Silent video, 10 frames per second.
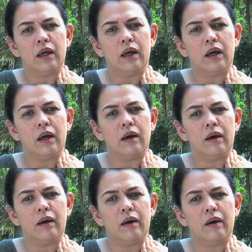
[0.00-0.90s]

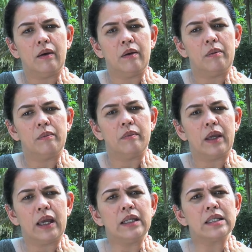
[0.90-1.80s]

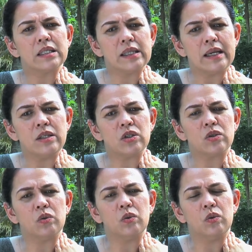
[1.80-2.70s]
And it's nice
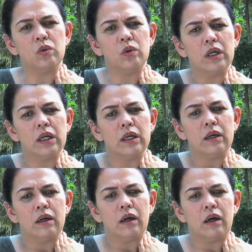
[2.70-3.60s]
to
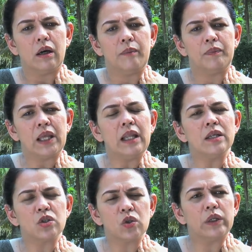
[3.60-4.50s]
tell
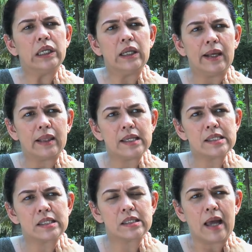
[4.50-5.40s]
a story like
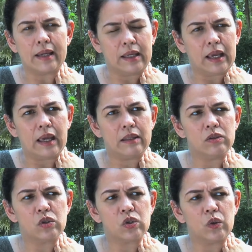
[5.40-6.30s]
this
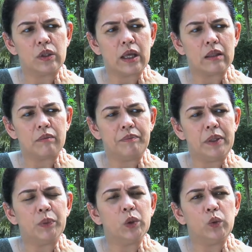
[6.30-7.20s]
again so that
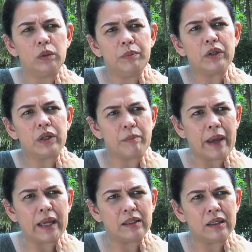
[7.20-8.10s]
people will be
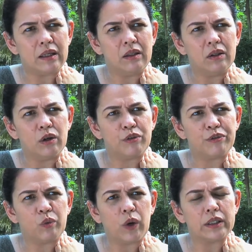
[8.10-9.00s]
reminded of
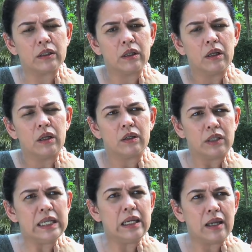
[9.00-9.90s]
what
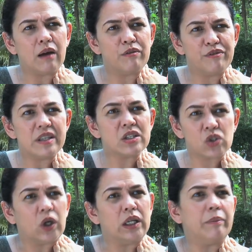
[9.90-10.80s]
real love
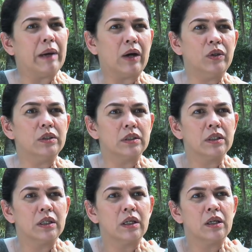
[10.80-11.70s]
is all about.
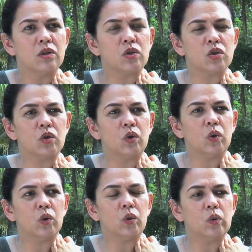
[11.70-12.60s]

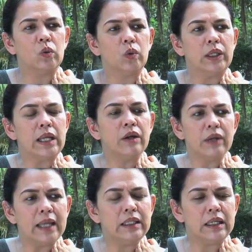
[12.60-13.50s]
So when I
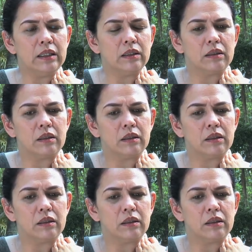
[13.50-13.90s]
read it,